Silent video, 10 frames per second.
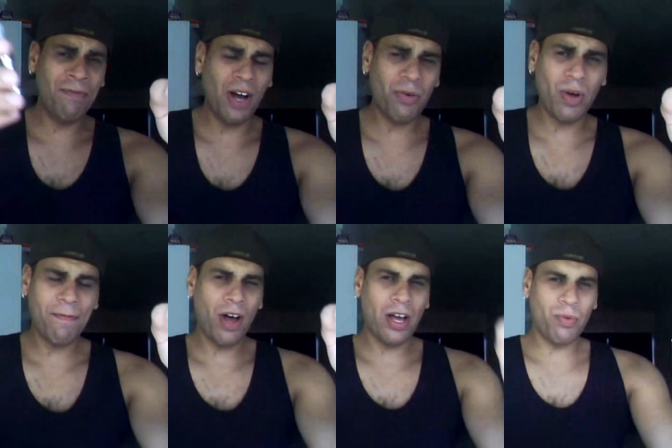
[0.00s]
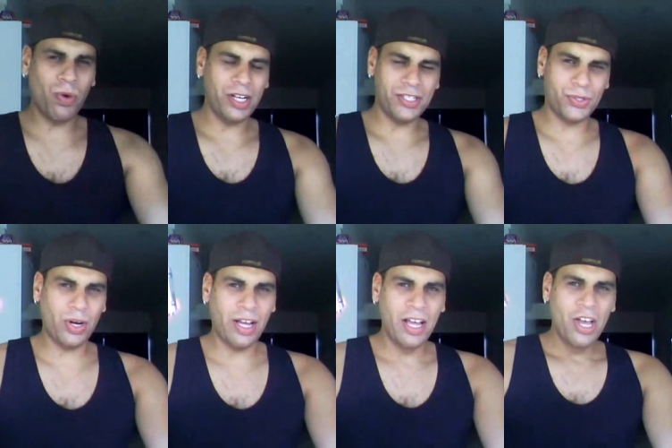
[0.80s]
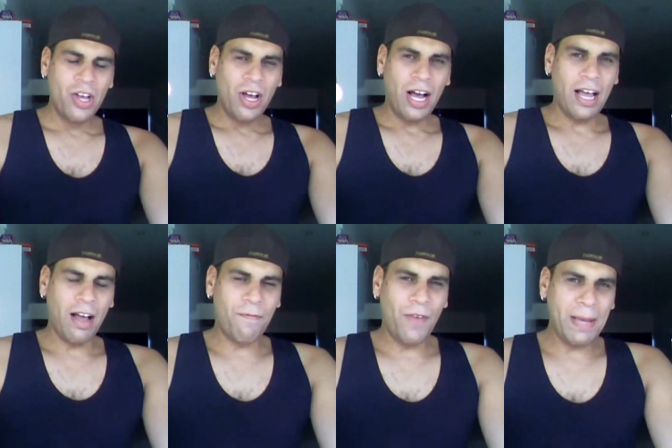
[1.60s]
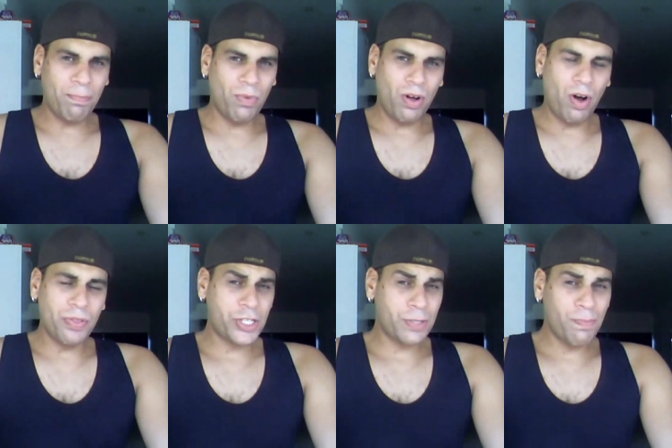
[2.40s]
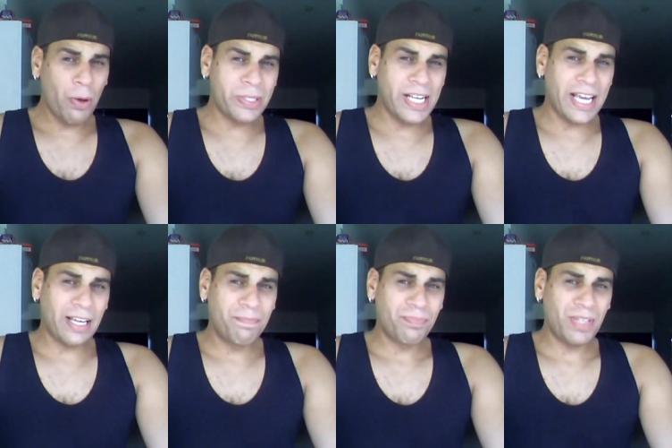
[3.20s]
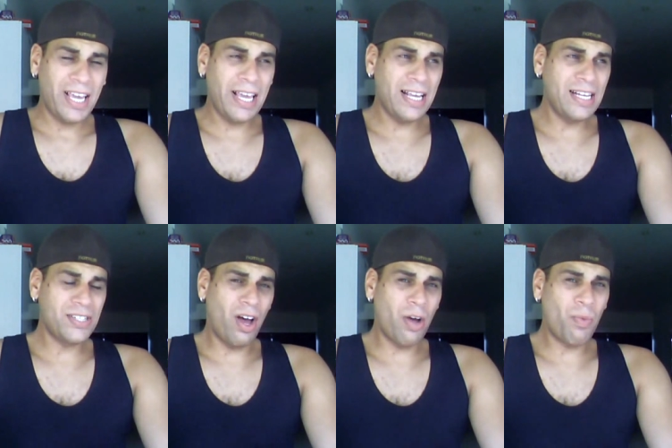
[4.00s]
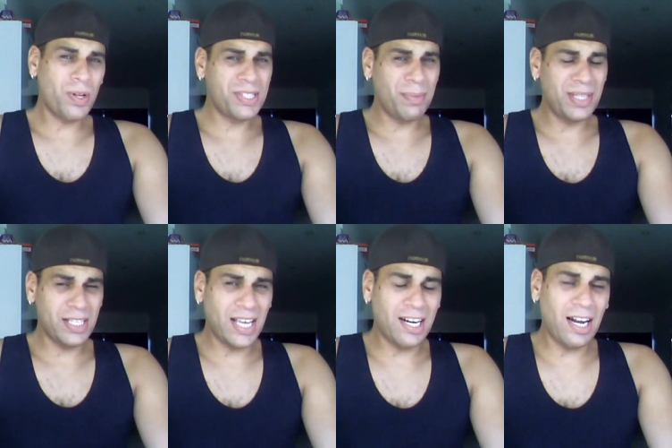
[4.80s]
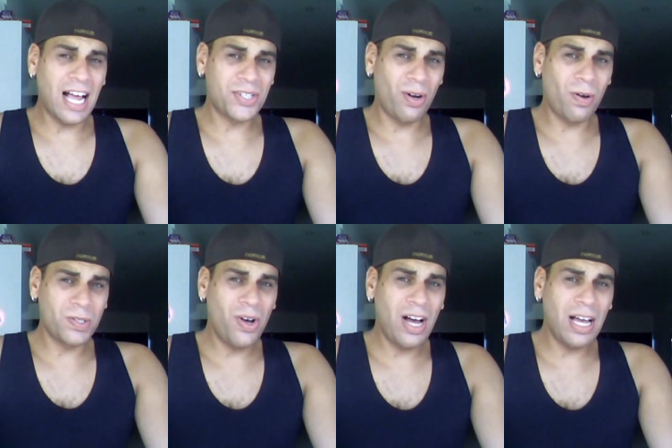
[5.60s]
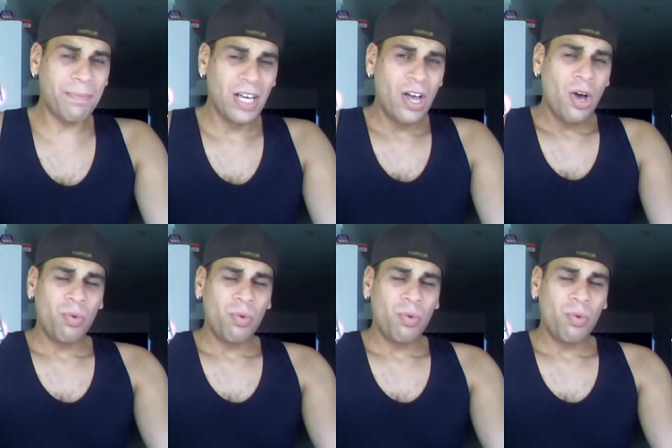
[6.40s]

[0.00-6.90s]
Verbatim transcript: if I if I want to sort of uh, vape on the smoktech and I want something that's going to last a long time,